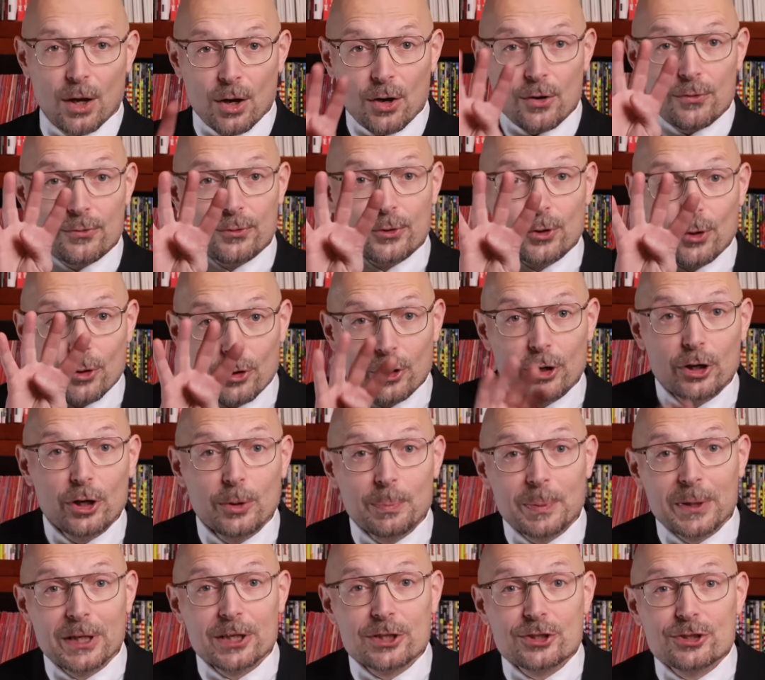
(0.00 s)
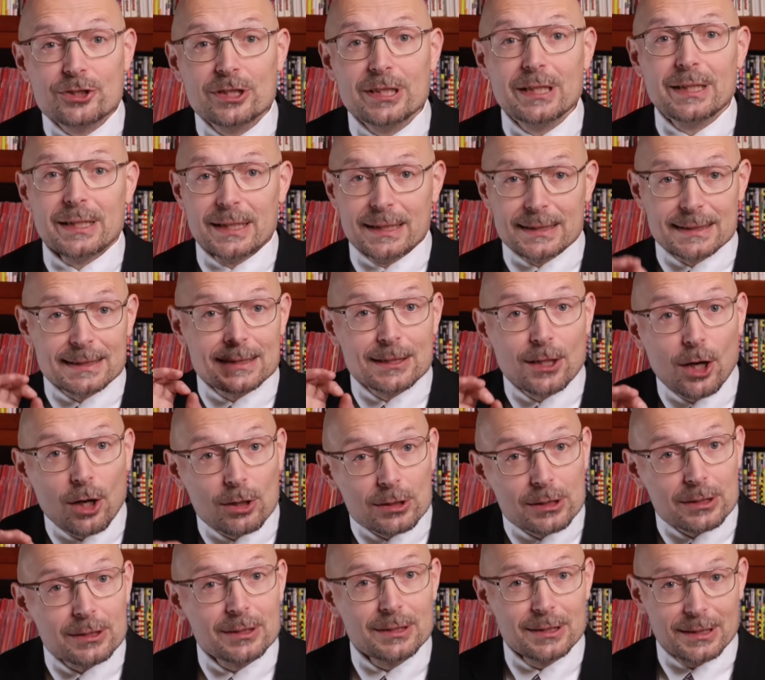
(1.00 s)
Four, a PhD is
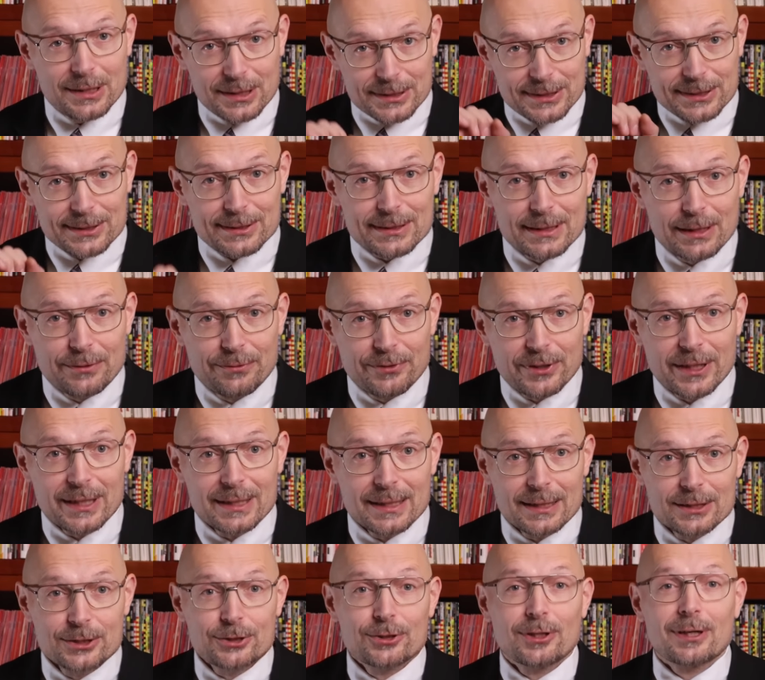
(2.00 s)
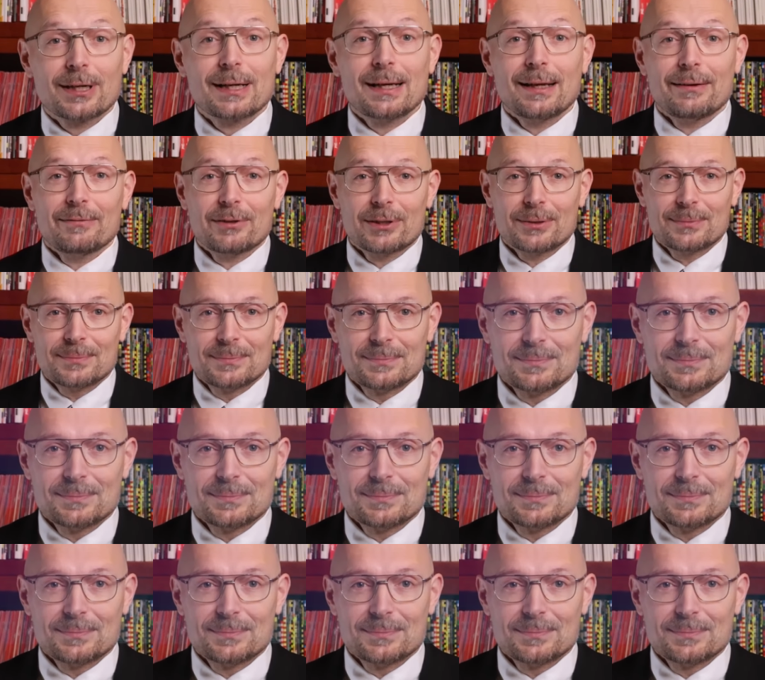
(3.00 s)
not a certificate that you are clever.